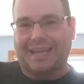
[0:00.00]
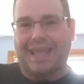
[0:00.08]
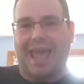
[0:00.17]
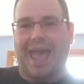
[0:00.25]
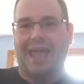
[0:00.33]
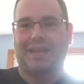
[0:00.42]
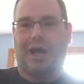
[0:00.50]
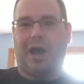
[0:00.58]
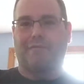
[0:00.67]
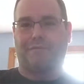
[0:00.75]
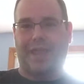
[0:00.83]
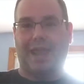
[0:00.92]
he had
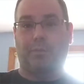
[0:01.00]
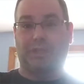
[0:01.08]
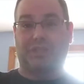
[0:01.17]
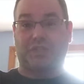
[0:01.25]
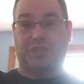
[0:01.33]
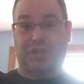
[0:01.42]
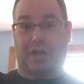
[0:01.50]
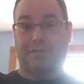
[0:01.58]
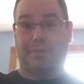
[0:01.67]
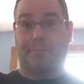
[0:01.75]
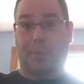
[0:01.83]
a van with stuffed